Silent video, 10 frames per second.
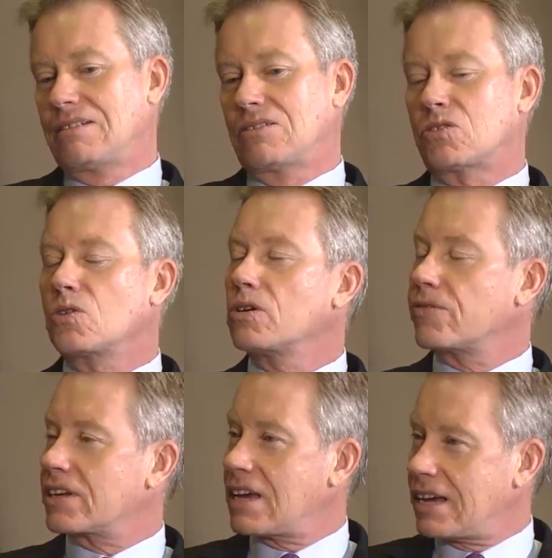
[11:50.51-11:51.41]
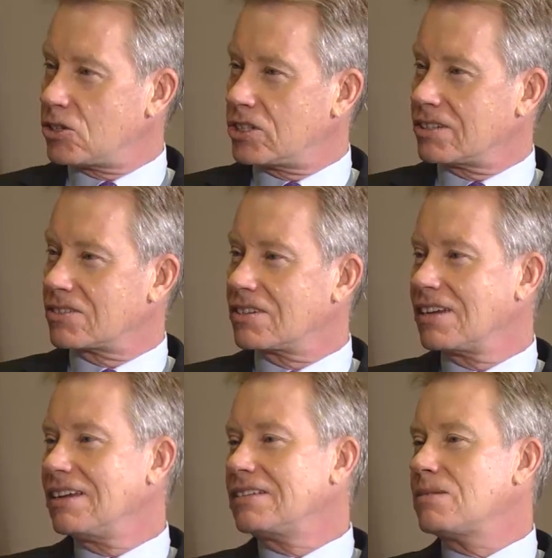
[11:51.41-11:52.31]
certifications,
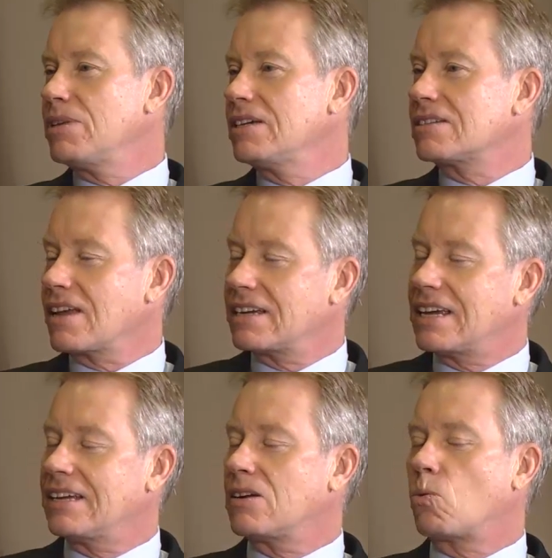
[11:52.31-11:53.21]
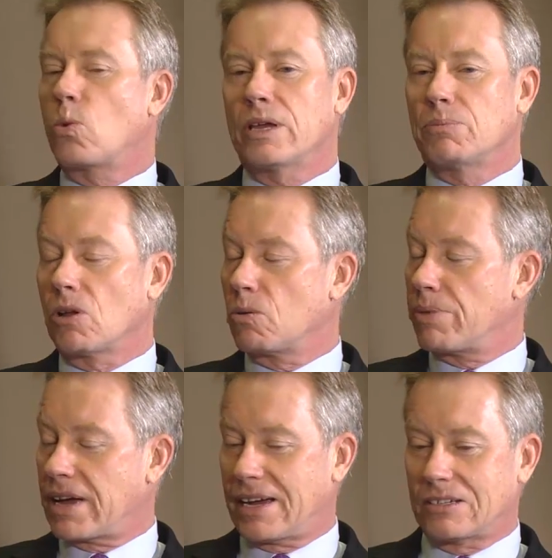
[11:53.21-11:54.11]
to me, it's like getting a Weeblo
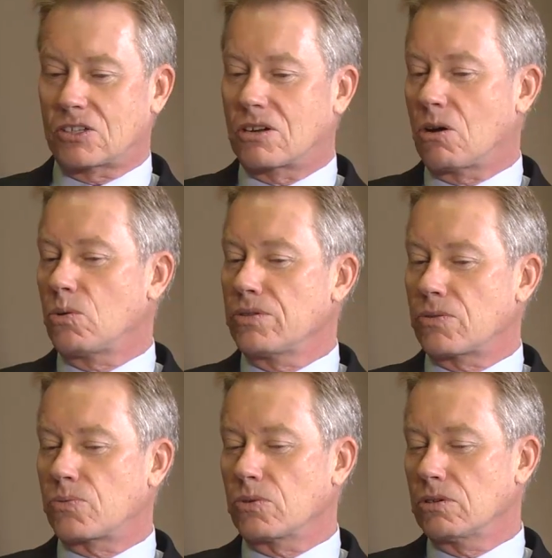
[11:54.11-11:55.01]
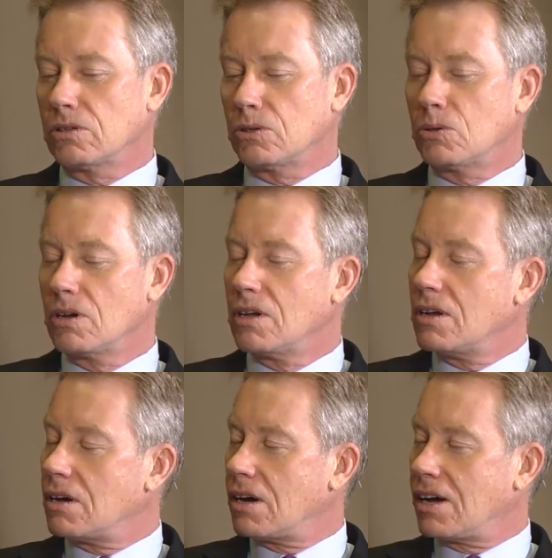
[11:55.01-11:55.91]
badge, going through
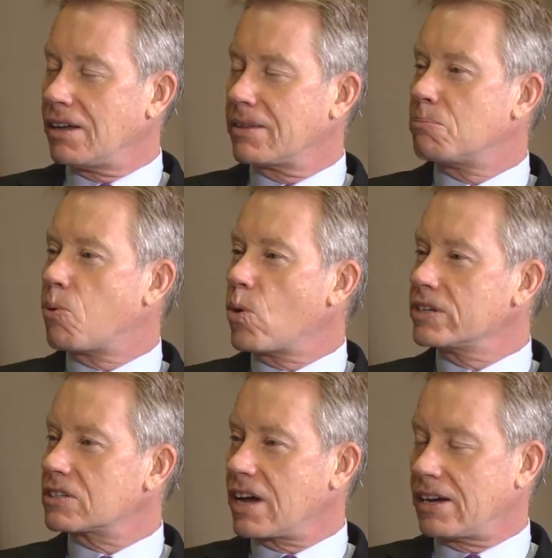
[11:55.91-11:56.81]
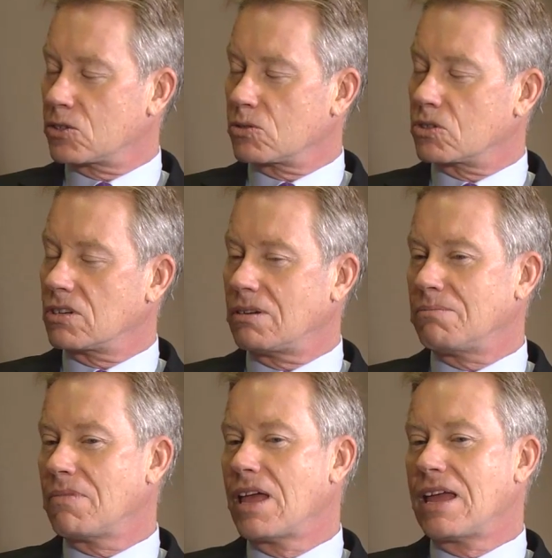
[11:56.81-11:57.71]
the Boy Scouts or
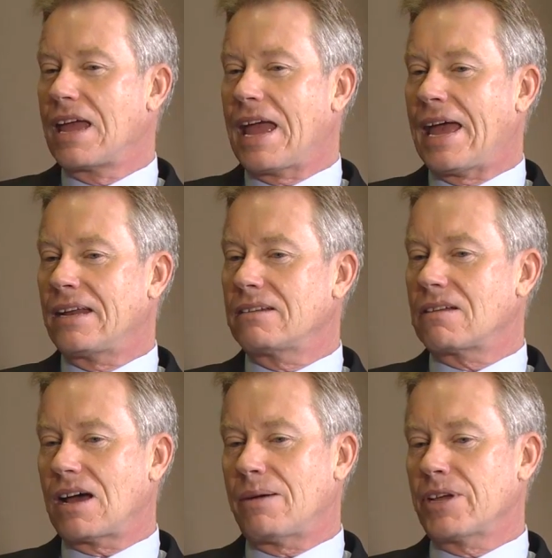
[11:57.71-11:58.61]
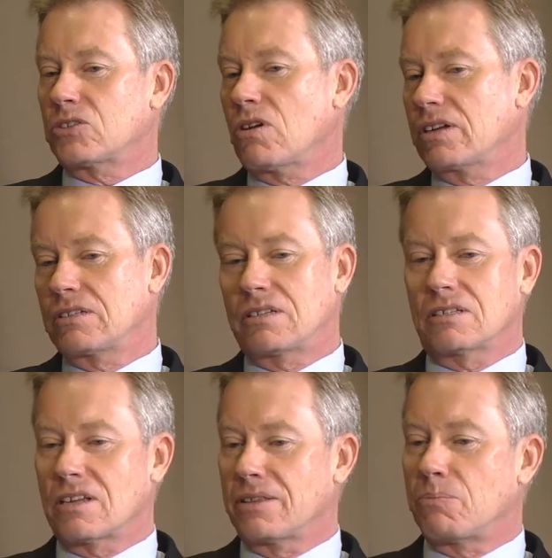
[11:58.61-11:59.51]
something. And I'm not trying to
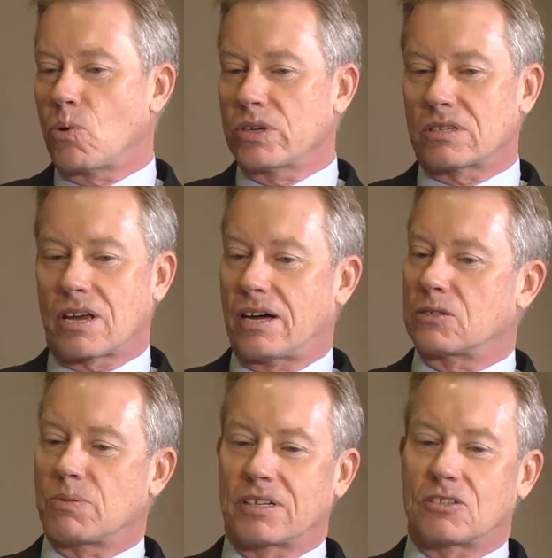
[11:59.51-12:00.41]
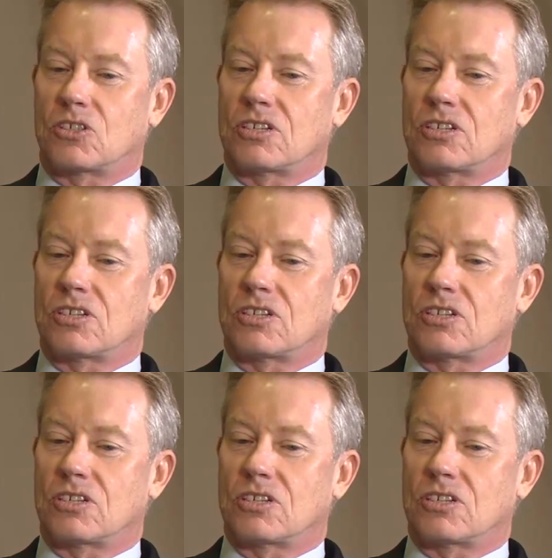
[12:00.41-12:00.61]
diss on the Boy Scouts, but it's